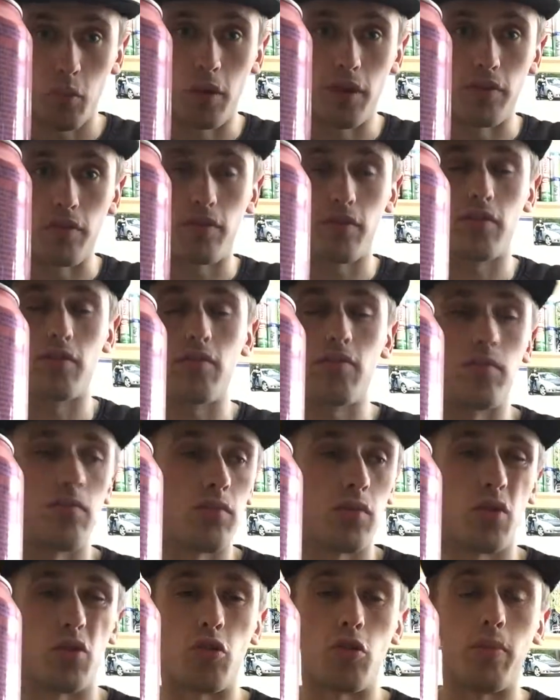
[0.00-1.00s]
width
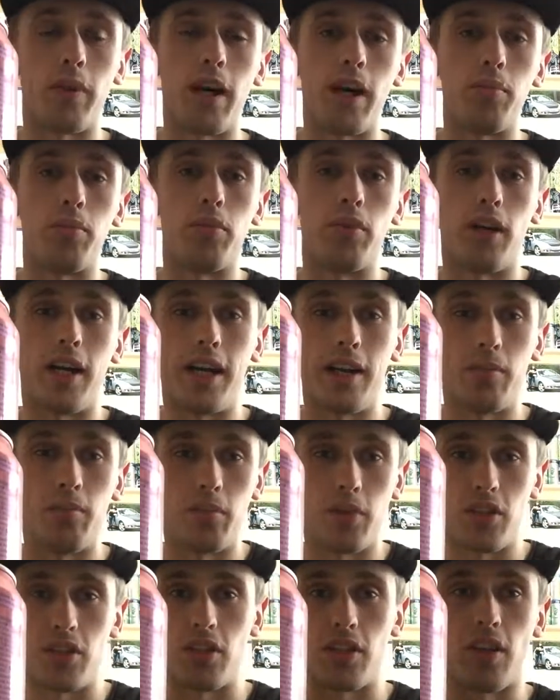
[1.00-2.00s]
not too bad, but I am
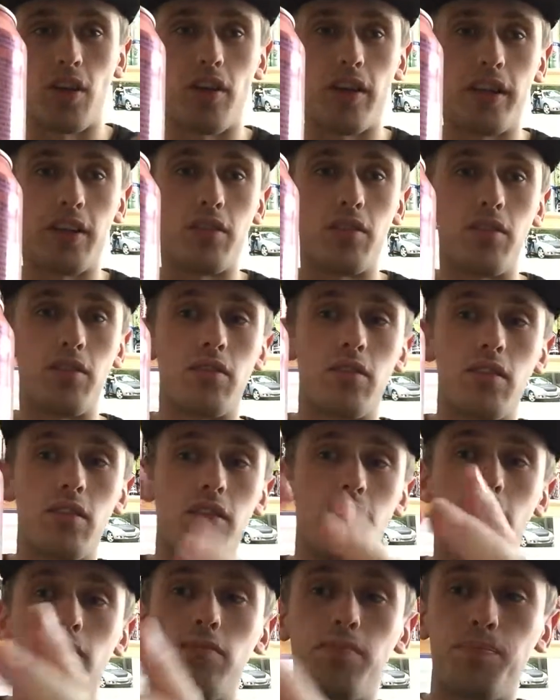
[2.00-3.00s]
missing the height because,
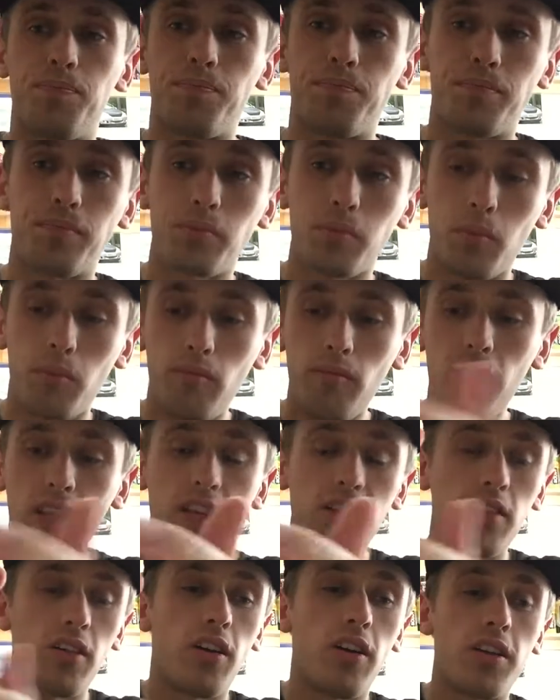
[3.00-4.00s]
you know,
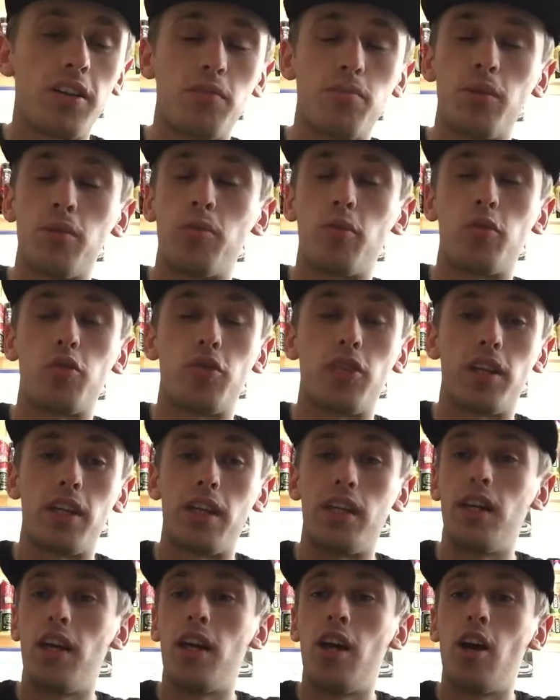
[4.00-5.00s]
the height is a bit more
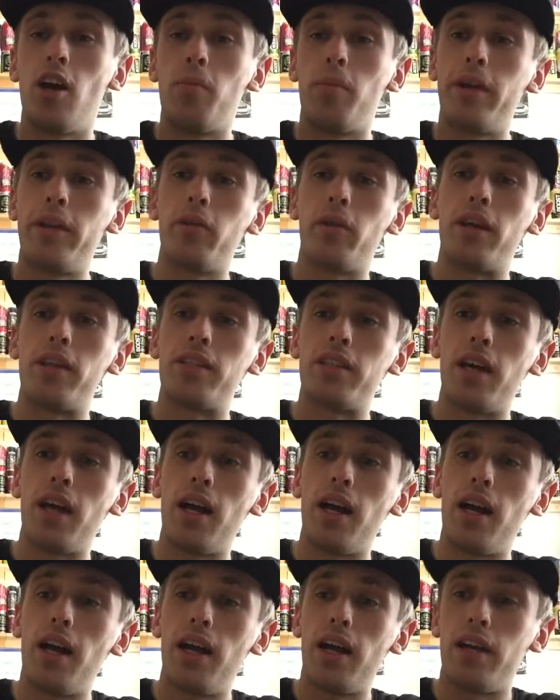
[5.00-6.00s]
tricky. But anyways,
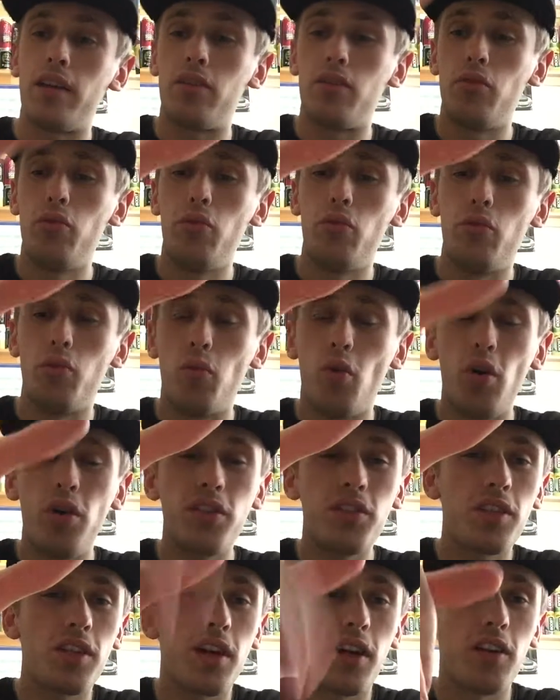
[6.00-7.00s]
uh, ooh, what
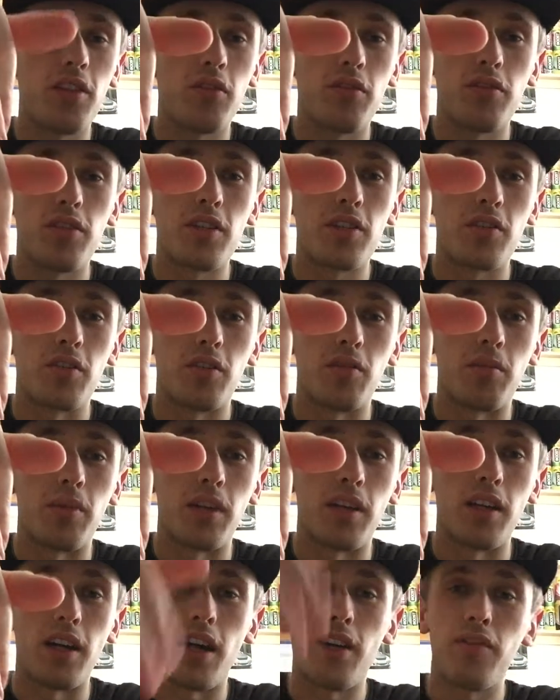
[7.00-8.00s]
is the colour of this going to
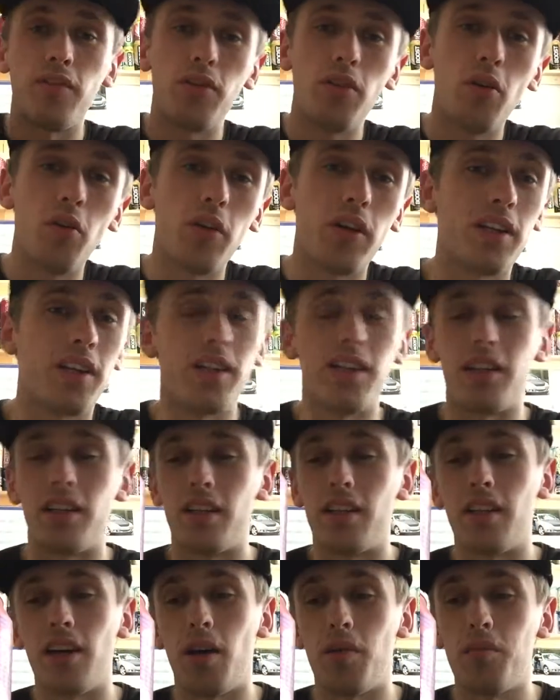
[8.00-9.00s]
be? I have no
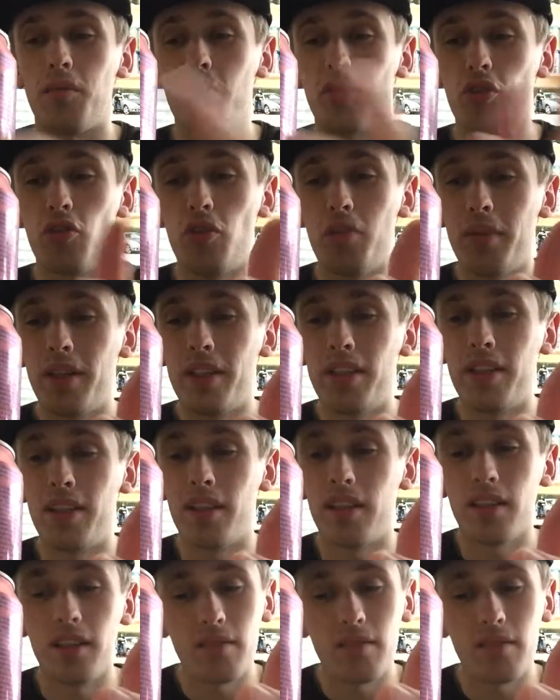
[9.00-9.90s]
idea. I'm assuming,